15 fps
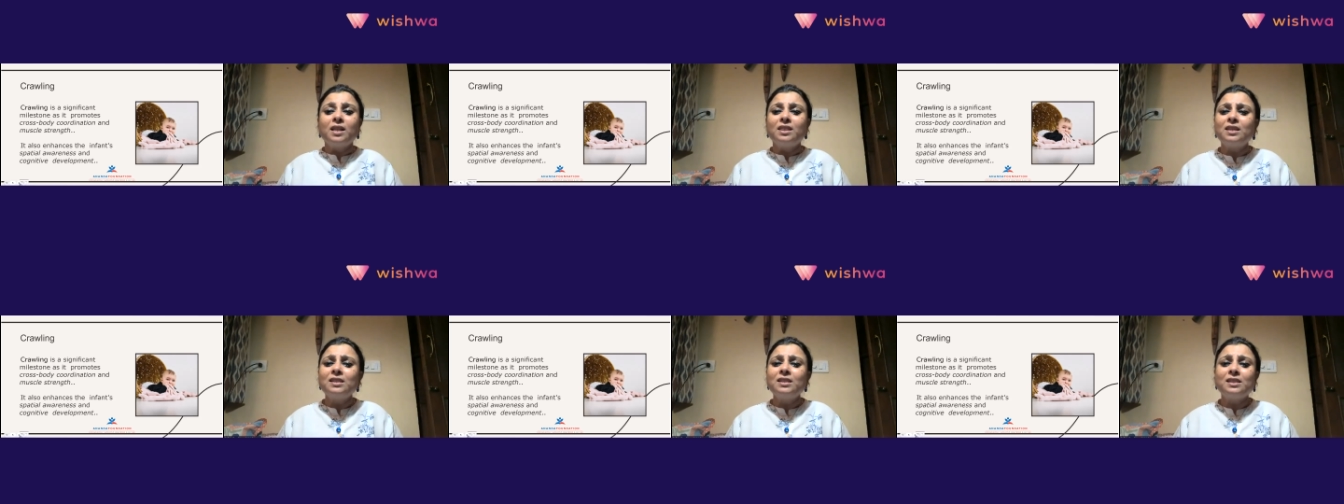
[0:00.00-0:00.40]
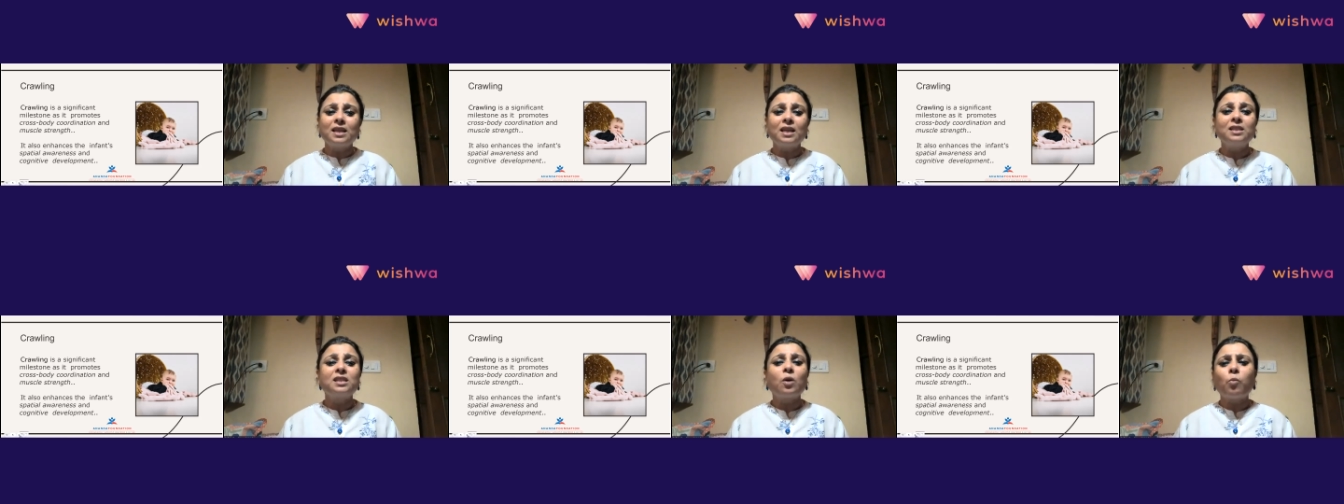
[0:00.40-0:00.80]
this
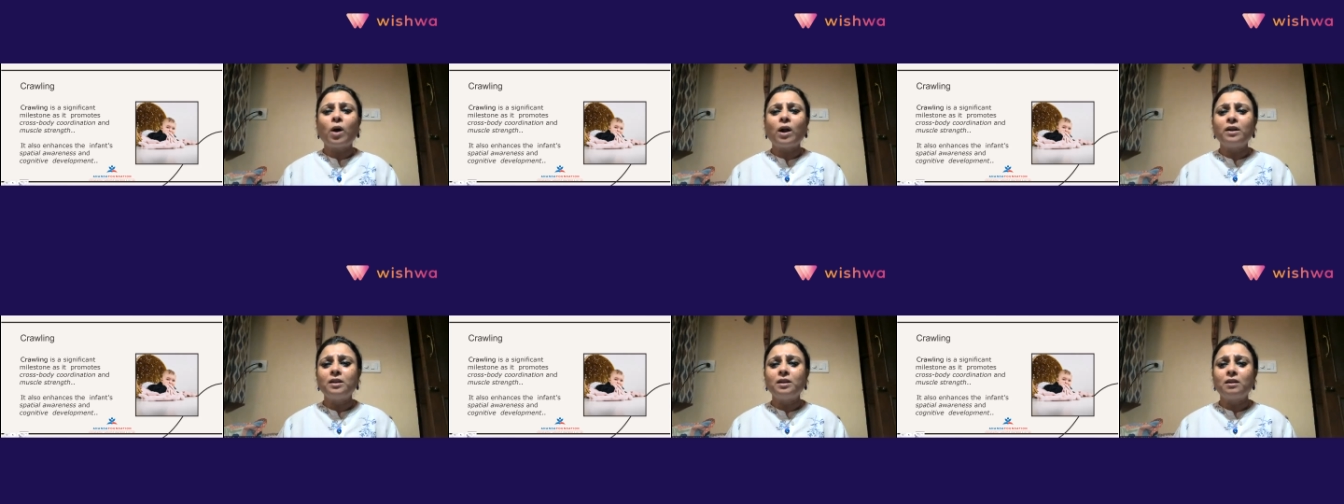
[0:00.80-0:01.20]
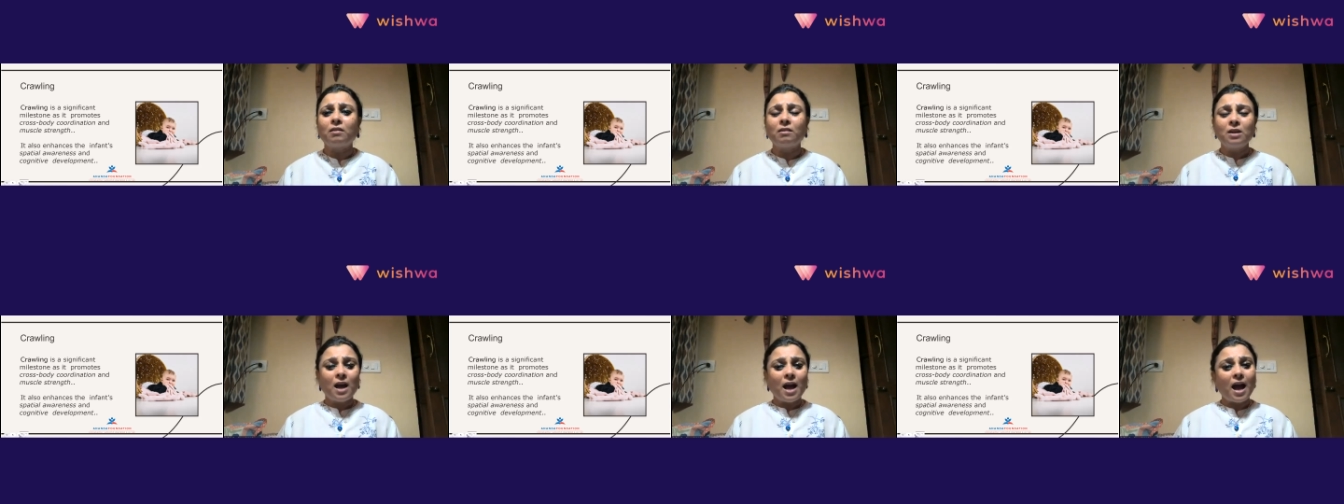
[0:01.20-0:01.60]
is a wonder
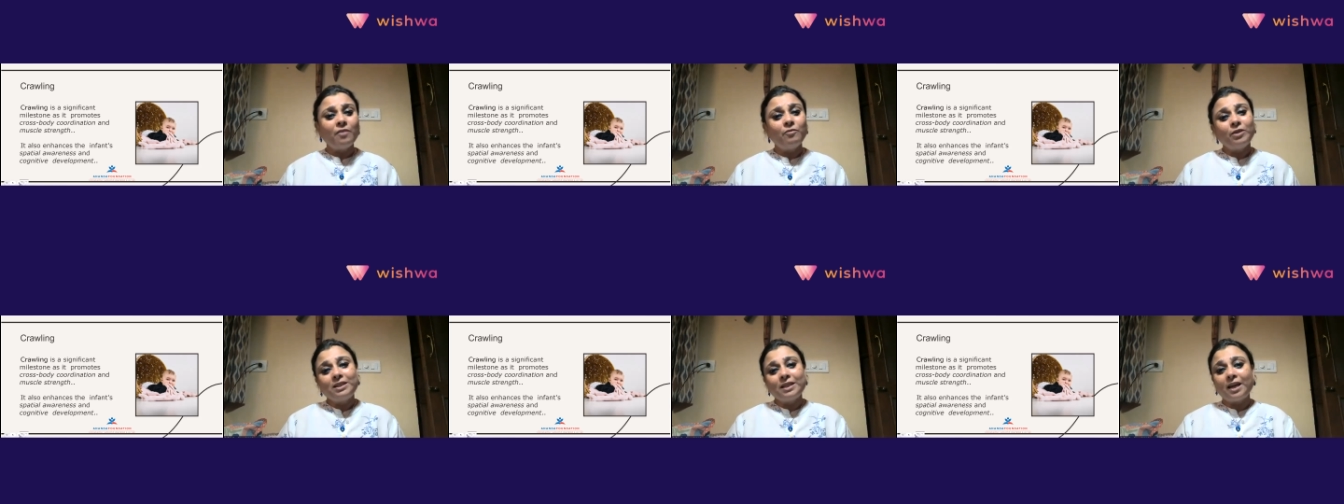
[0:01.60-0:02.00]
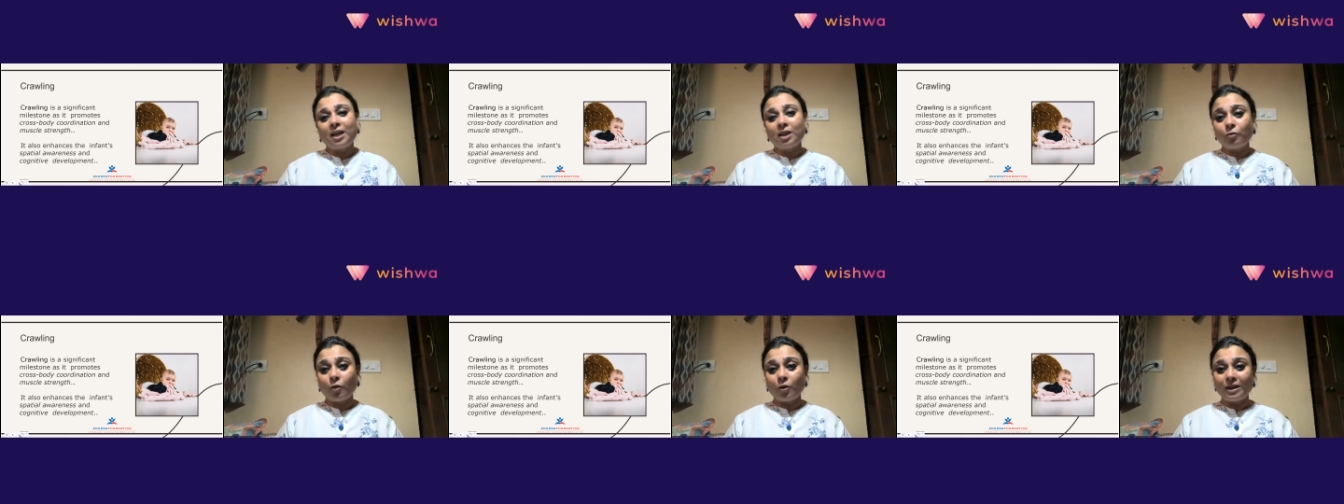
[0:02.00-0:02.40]
and we take
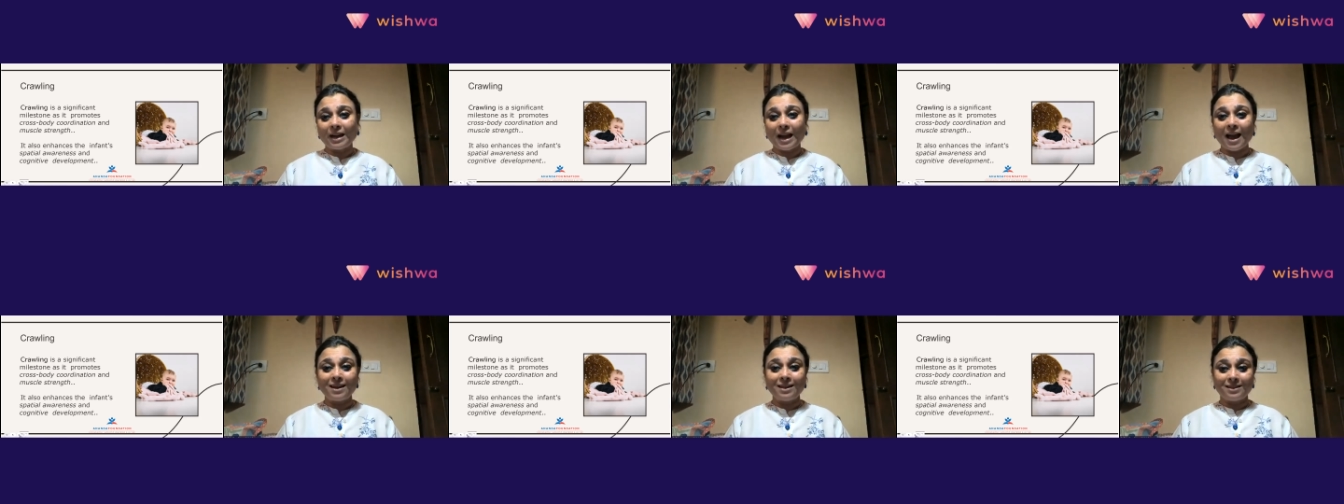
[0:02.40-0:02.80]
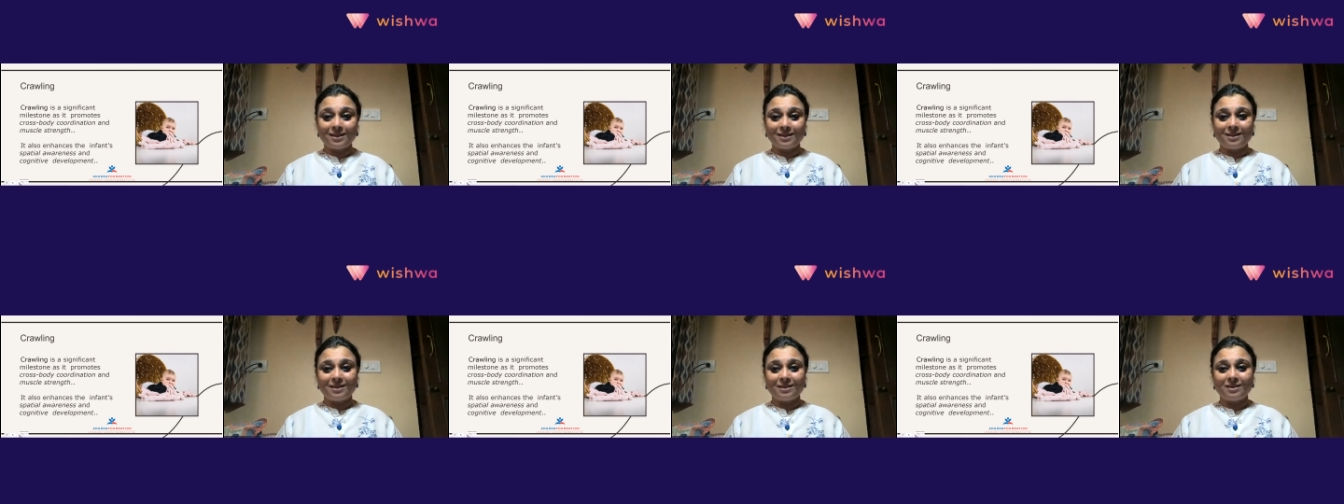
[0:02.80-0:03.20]
it for
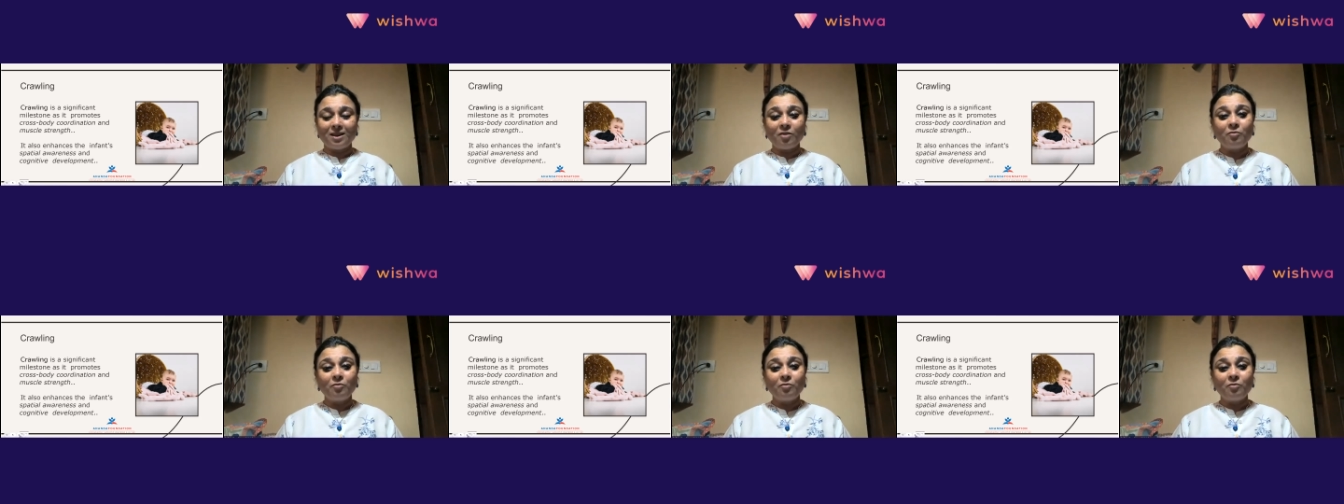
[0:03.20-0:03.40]
granted